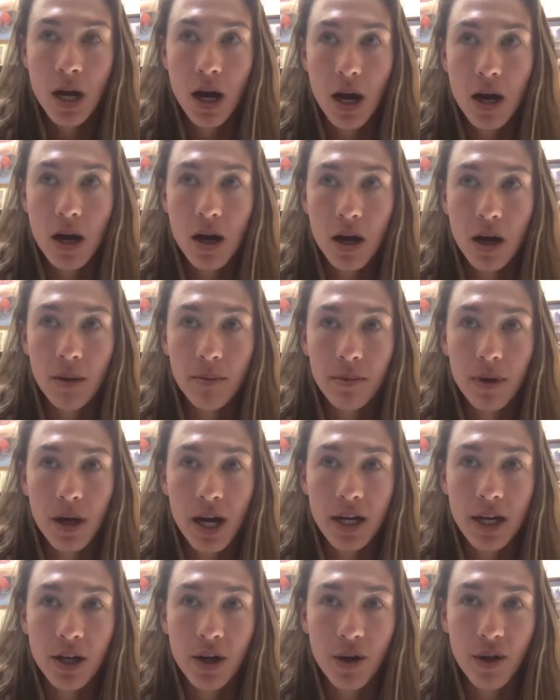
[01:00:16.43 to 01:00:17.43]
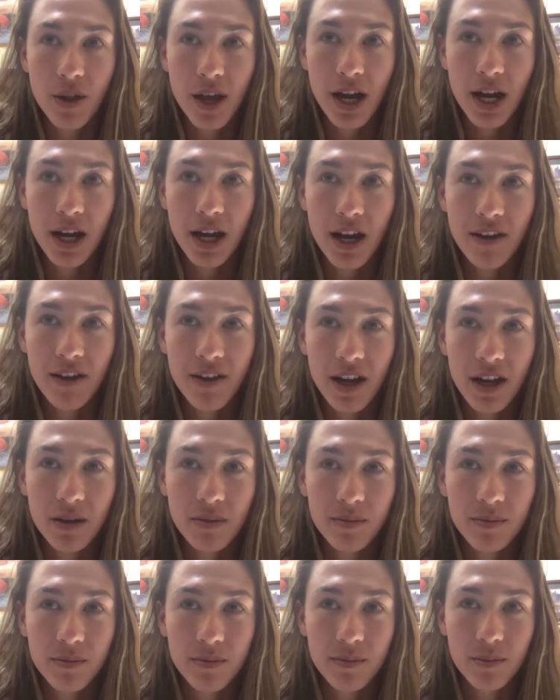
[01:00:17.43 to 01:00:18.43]
I know that I've had
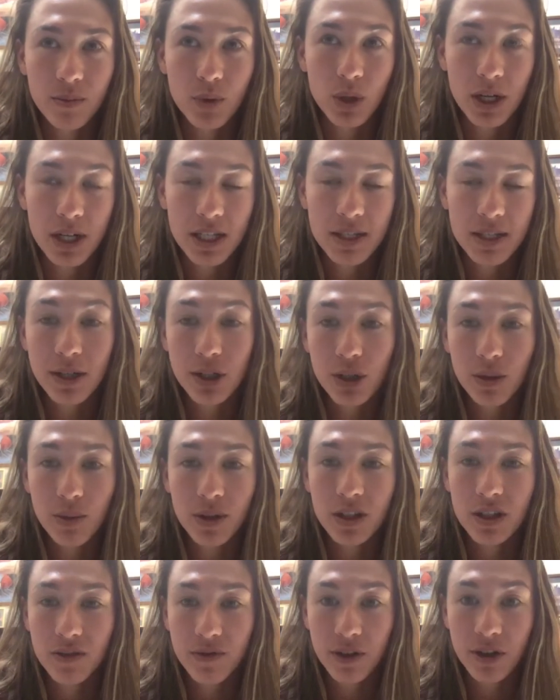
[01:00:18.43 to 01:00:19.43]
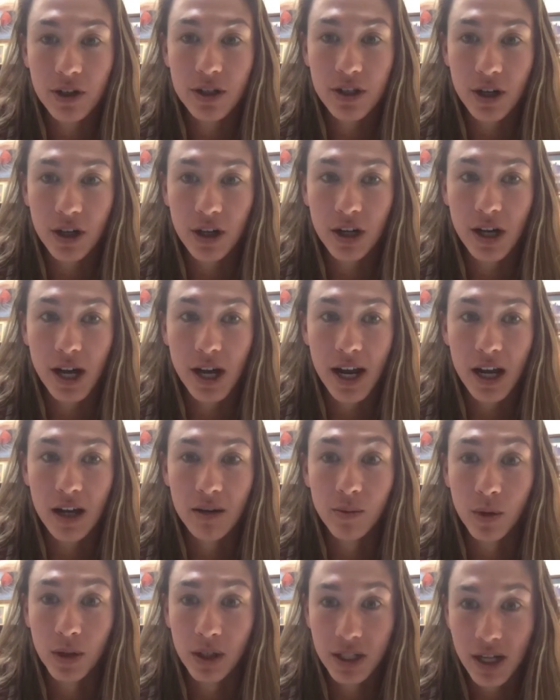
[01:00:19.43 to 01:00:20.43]
more, especially when this first started, I had
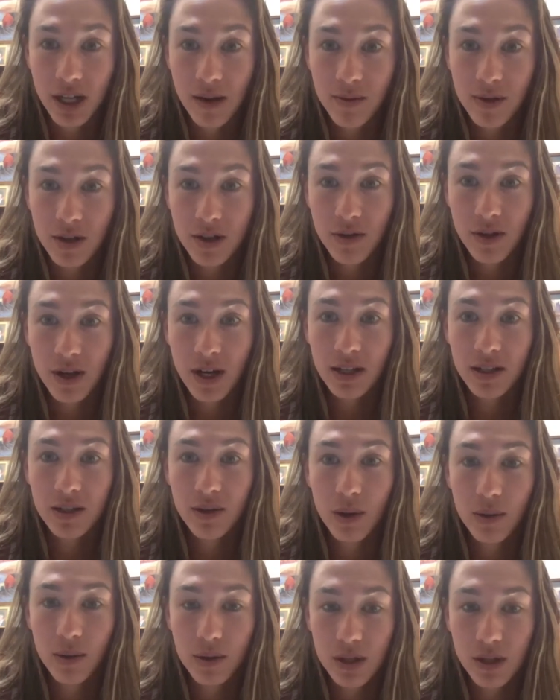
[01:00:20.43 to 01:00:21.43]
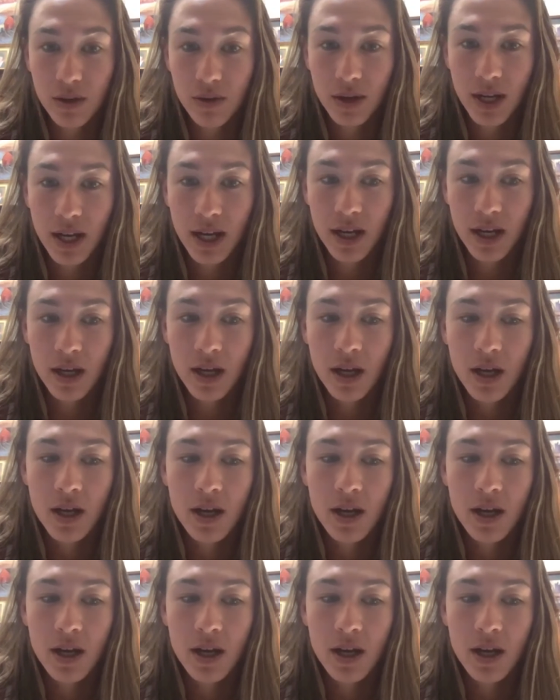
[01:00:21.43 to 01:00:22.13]
more time to do that, so I was doing it.